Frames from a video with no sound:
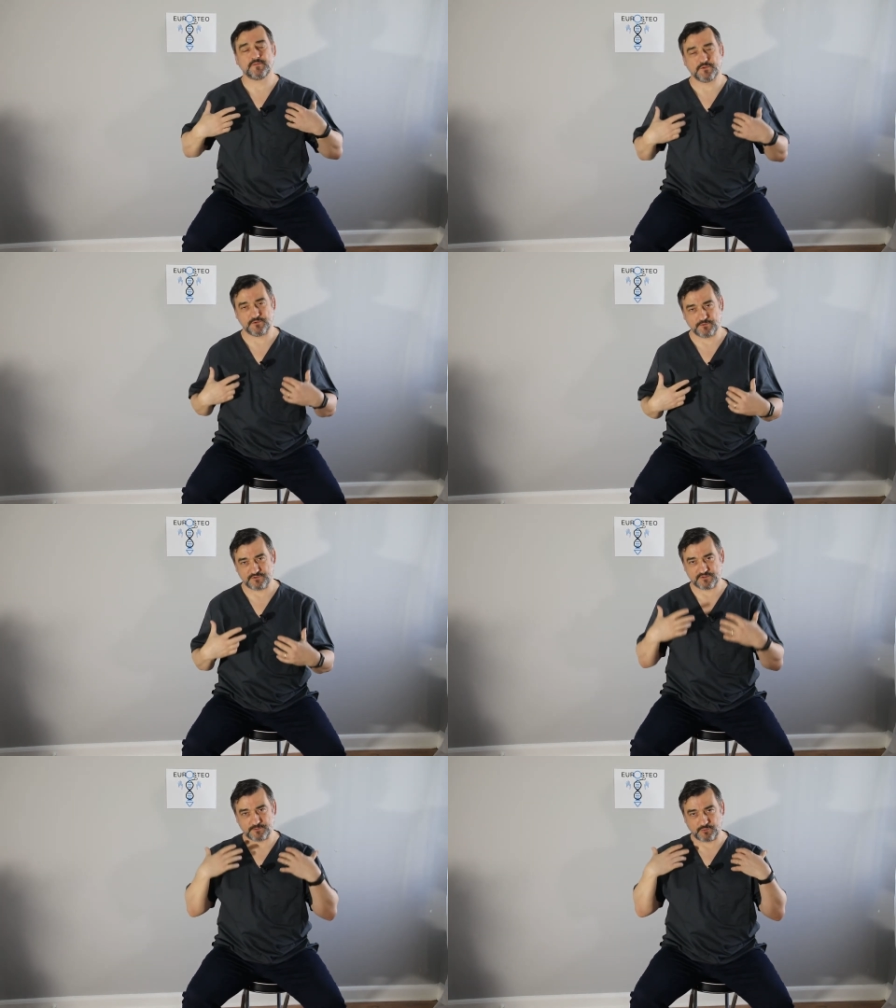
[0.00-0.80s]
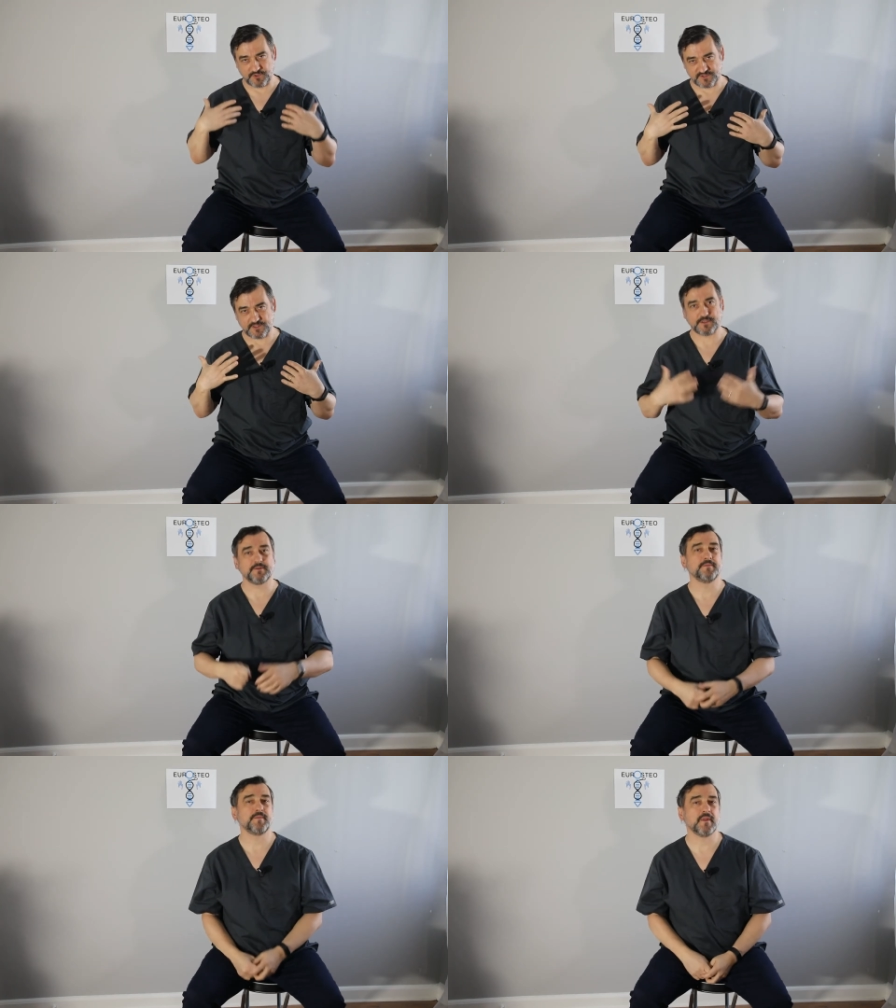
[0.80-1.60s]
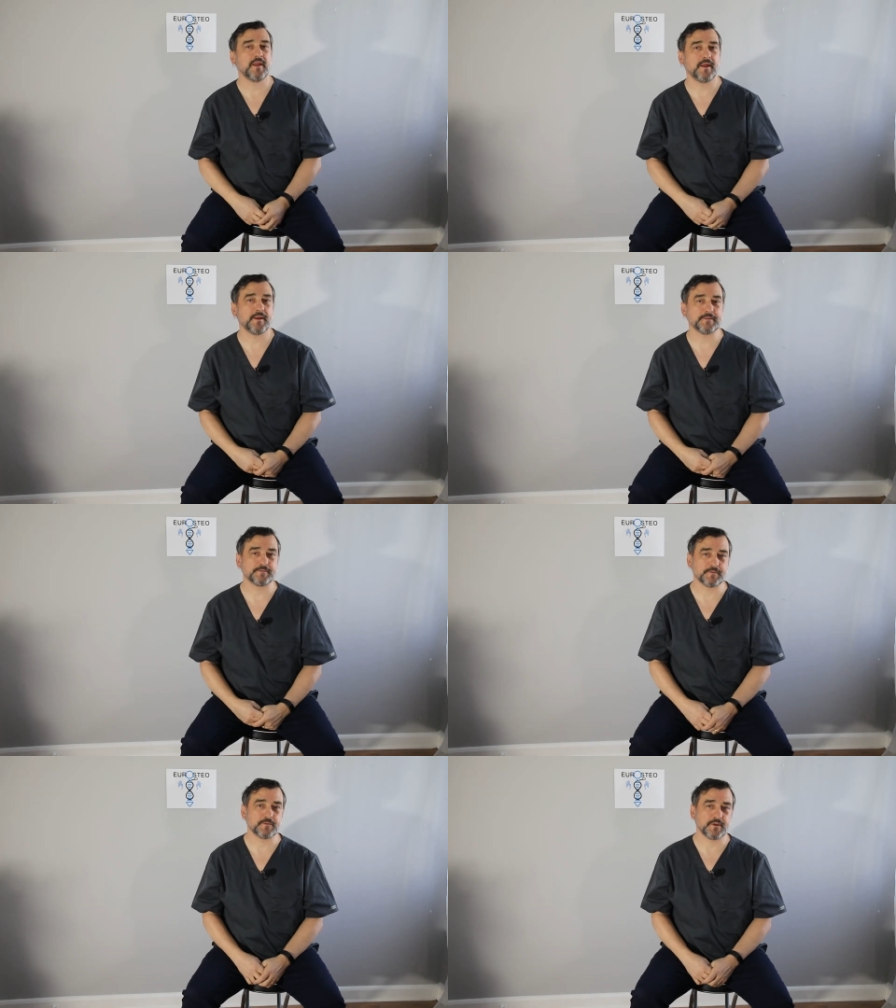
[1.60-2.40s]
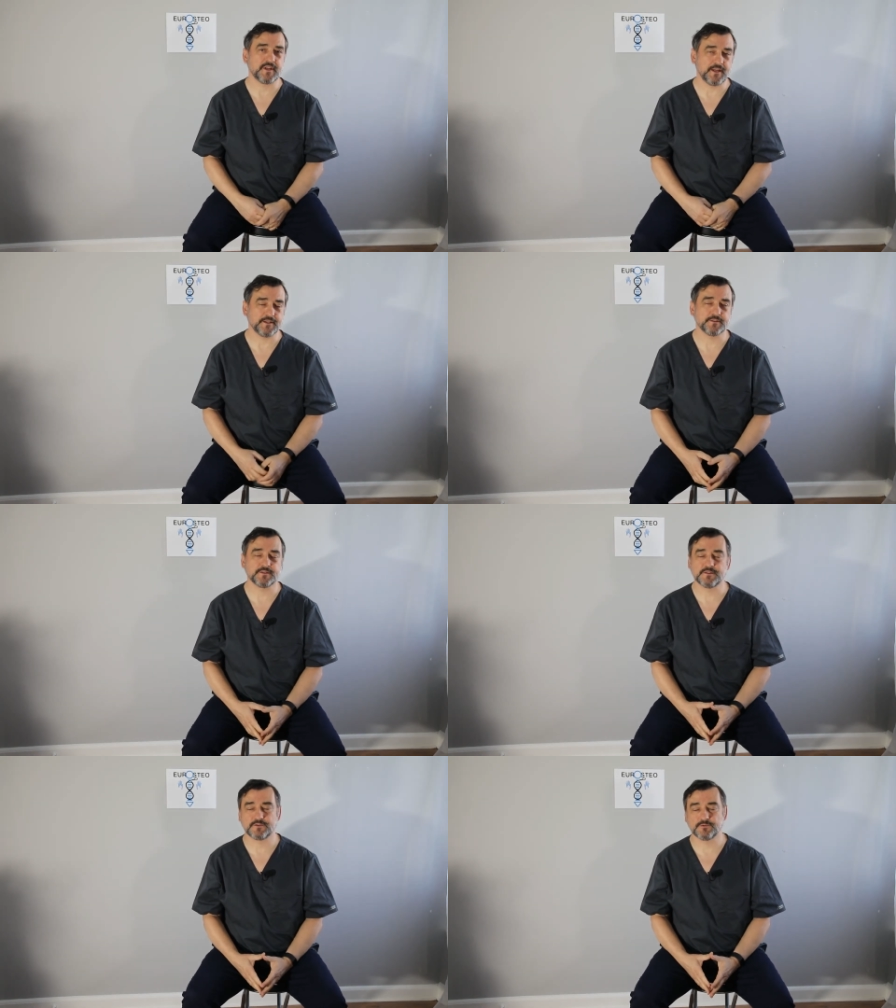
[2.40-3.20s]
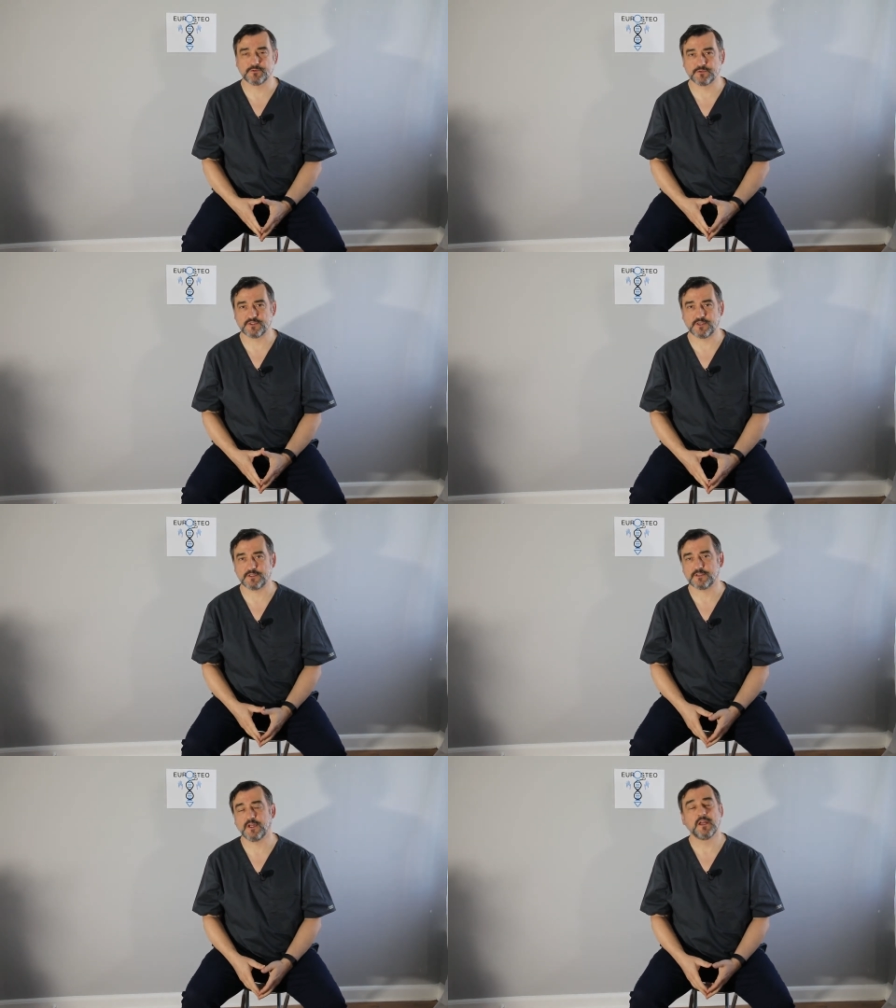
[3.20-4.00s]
Use the breathing cadence to do that.